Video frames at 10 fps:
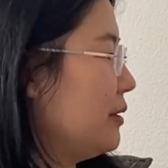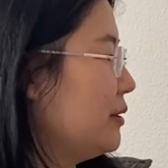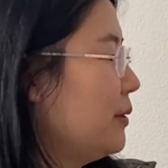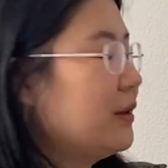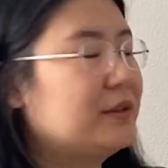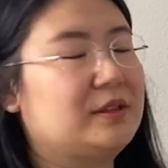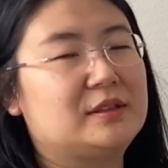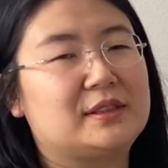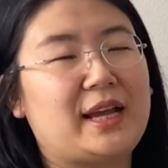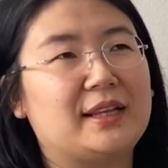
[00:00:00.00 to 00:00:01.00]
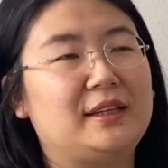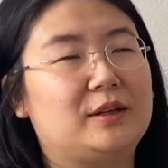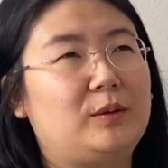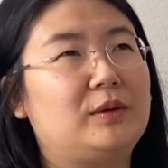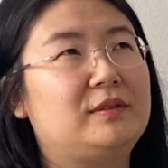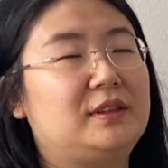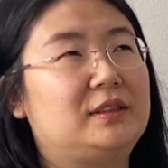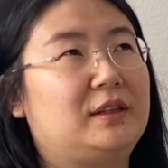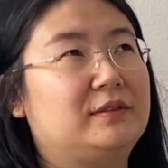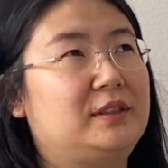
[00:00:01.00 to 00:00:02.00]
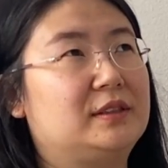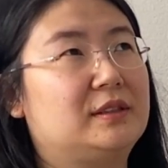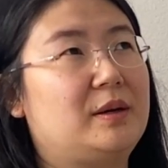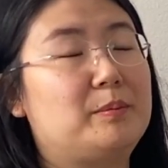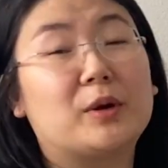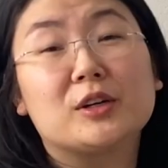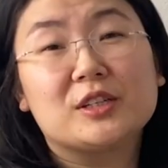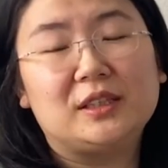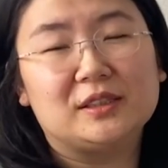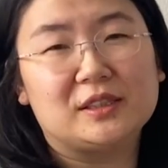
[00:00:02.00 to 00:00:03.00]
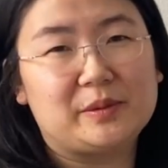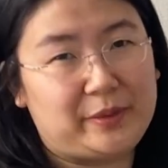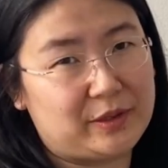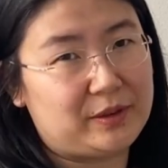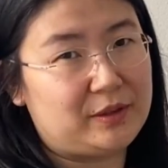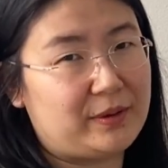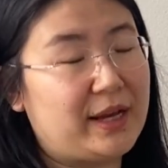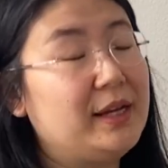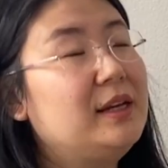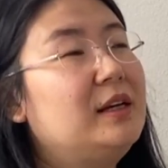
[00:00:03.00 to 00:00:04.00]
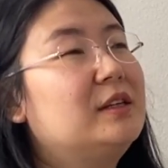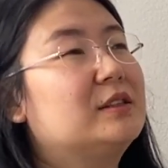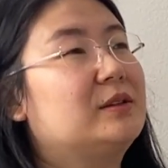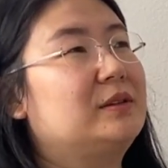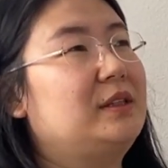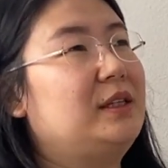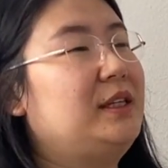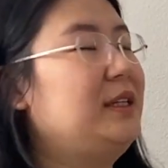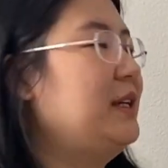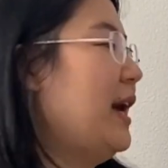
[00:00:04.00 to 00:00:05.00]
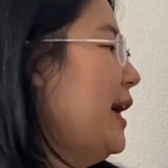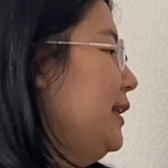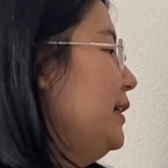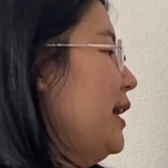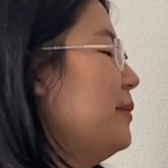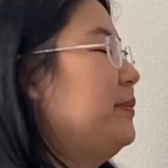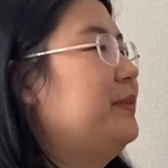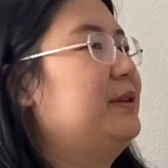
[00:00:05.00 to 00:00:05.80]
So earth is that equivalent of this merchant spirit, right? So he ended up